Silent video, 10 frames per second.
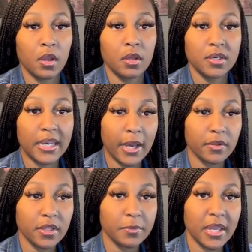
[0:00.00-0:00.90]
Now
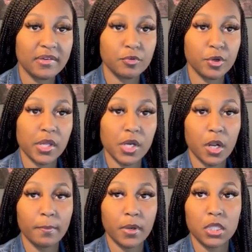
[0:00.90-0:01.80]
that we have created our
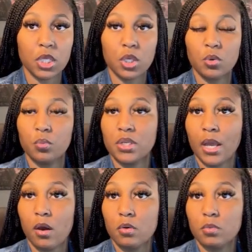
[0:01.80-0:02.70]
bucket, we
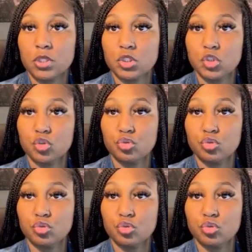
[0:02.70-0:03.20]
now want to